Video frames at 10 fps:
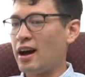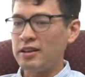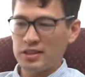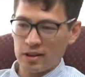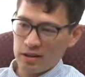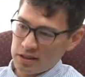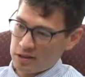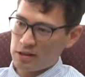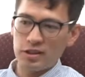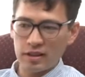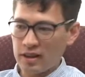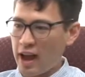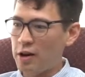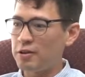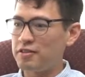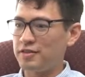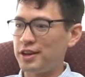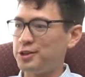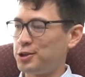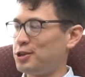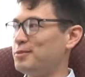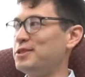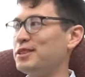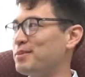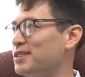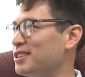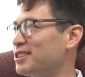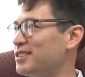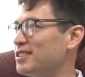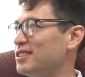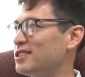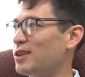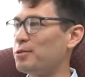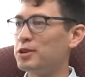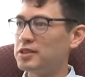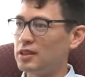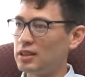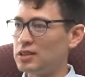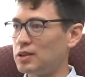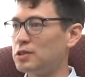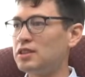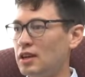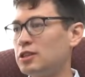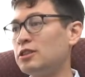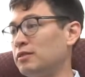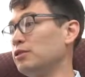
started searching, how do I find church music positions? So I went to the Association of